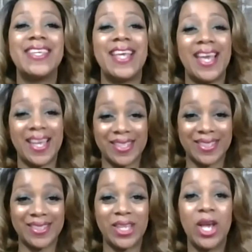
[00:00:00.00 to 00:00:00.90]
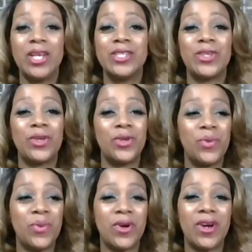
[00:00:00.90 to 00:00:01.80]
yes. So you
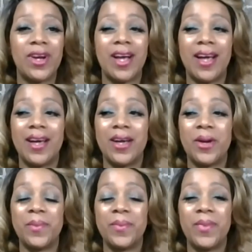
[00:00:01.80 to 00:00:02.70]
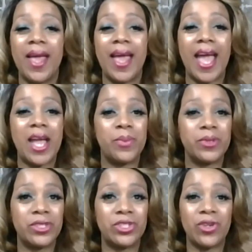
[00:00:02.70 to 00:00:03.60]
were
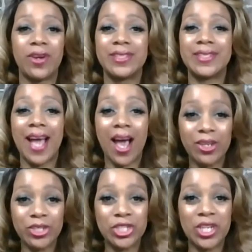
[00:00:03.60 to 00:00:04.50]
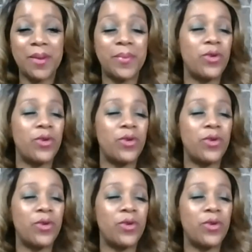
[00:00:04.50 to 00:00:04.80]
able to start a scholarship.